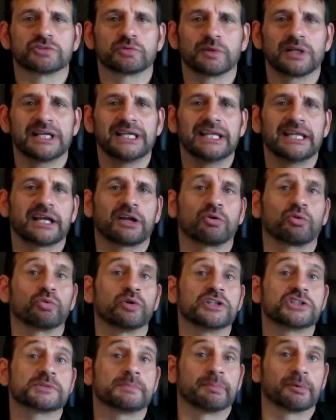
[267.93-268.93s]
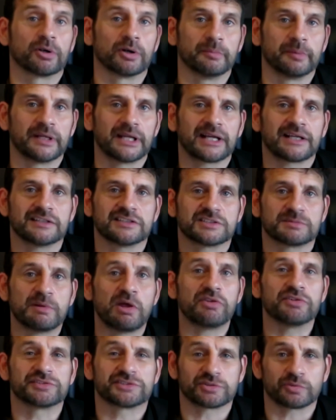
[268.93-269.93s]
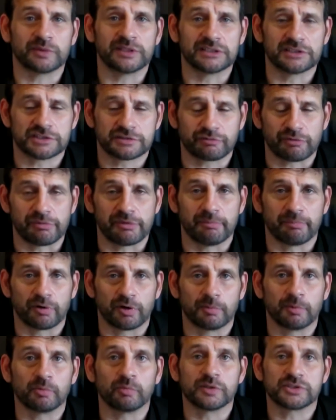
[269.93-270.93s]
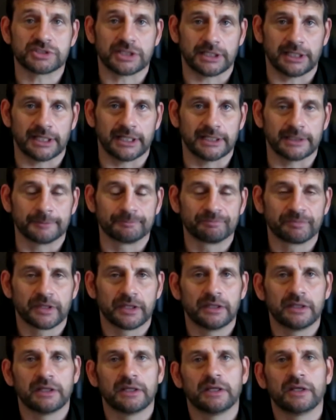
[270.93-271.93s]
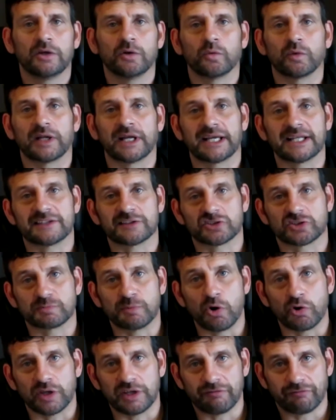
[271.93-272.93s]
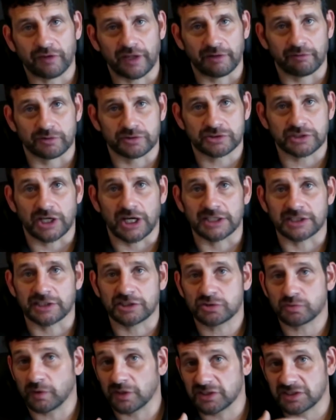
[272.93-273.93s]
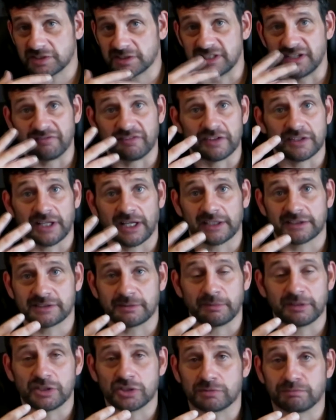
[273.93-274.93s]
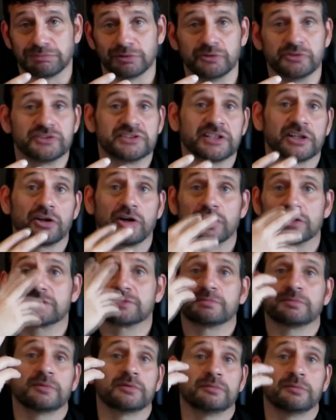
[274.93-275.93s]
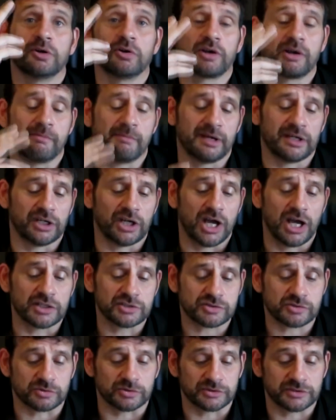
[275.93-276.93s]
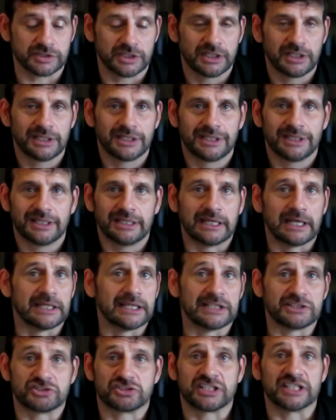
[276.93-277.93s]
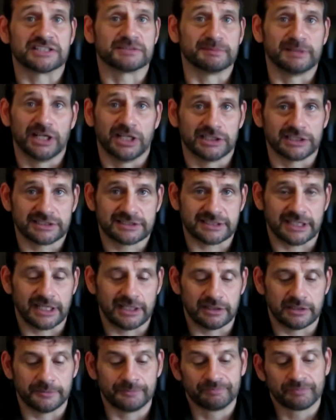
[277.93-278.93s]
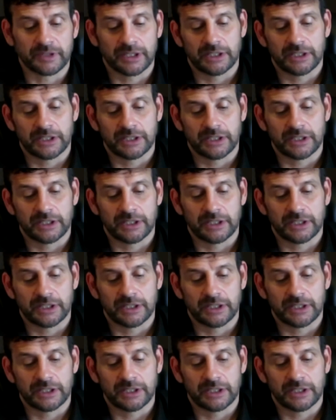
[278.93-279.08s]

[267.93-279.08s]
So when I get like a rich bourbon, I can smell the sweetness from the bourbon, which I like. When I get the smoky flavored Scotch, I just want to sniff it like somebody just blew cigar smoke up my nostrils. And that just gets me all excited.